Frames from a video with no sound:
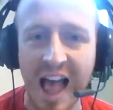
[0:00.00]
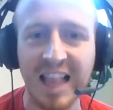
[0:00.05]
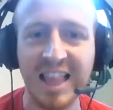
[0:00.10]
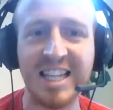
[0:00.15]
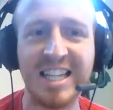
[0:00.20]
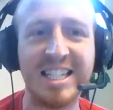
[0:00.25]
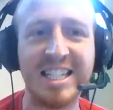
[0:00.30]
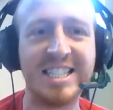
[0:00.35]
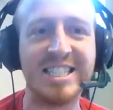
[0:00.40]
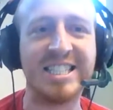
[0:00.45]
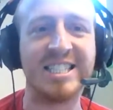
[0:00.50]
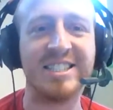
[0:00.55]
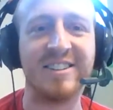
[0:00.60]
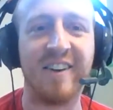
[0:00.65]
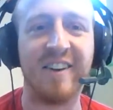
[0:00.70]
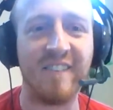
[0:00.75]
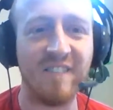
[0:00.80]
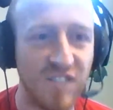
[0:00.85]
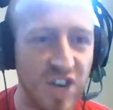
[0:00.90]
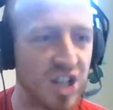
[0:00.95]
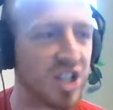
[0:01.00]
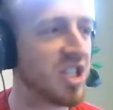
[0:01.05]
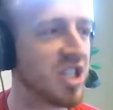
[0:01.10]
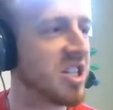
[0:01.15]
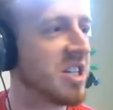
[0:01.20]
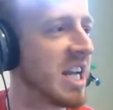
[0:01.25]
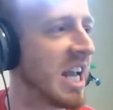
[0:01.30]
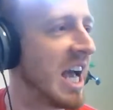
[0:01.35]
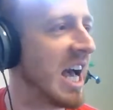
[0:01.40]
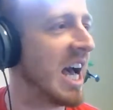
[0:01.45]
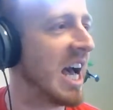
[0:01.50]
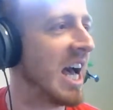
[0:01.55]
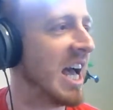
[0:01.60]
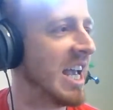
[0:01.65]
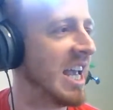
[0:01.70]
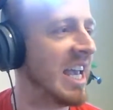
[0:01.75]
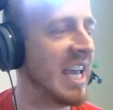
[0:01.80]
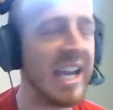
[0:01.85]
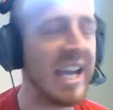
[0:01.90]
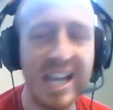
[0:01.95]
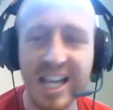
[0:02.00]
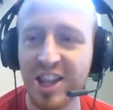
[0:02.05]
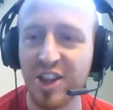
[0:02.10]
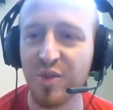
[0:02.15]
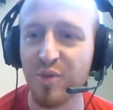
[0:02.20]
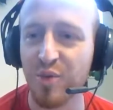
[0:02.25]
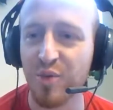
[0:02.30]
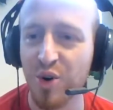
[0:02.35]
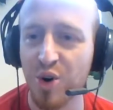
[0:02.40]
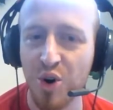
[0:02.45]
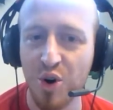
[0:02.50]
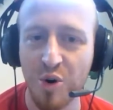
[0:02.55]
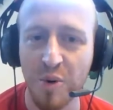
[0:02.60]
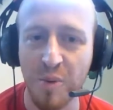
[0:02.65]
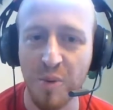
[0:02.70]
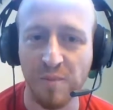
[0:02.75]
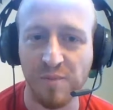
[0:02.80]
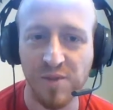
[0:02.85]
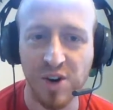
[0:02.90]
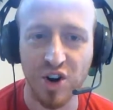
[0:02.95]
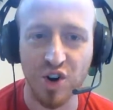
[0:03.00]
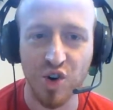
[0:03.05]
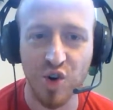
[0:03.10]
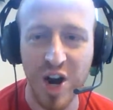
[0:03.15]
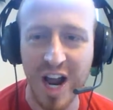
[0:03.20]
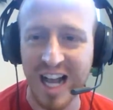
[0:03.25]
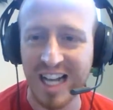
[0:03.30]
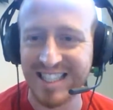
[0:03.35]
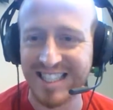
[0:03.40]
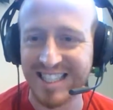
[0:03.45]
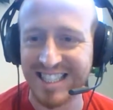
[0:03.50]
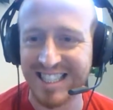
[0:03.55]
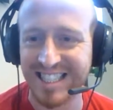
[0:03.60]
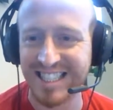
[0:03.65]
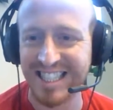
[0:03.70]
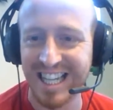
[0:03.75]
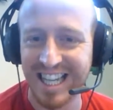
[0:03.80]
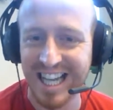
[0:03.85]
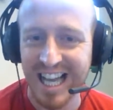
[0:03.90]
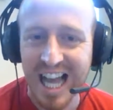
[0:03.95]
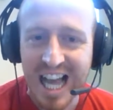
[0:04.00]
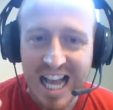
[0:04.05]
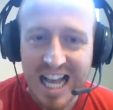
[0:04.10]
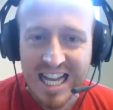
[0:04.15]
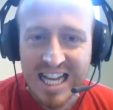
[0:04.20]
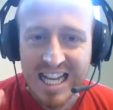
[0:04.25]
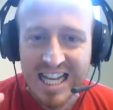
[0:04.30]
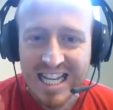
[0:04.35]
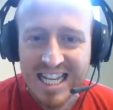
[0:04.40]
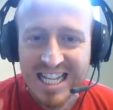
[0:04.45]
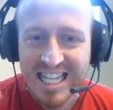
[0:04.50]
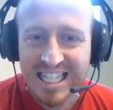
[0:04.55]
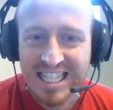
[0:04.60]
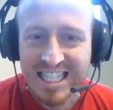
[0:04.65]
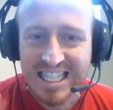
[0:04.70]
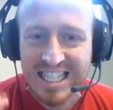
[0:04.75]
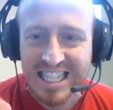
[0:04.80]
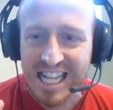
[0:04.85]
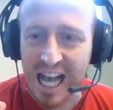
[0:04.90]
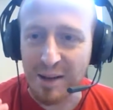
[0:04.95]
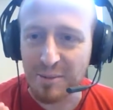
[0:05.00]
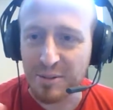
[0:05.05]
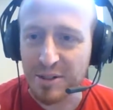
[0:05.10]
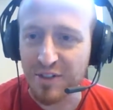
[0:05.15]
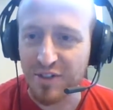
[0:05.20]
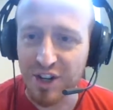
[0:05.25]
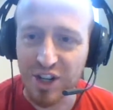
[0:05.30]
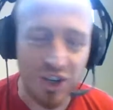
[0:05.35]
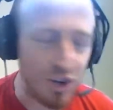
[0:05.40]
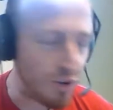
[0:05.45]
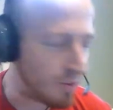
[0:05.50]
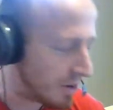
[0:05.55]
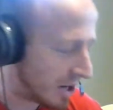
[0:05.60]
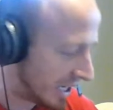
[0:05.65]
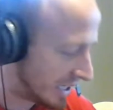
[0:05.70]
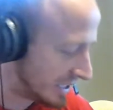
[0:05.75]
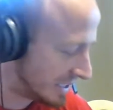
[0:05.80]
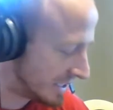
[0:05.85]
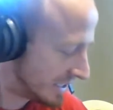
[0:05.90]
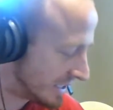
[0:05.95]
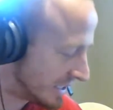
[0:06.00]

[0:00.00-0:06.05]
Alan, first guy in the room. Congrats. Snaps for you, bud.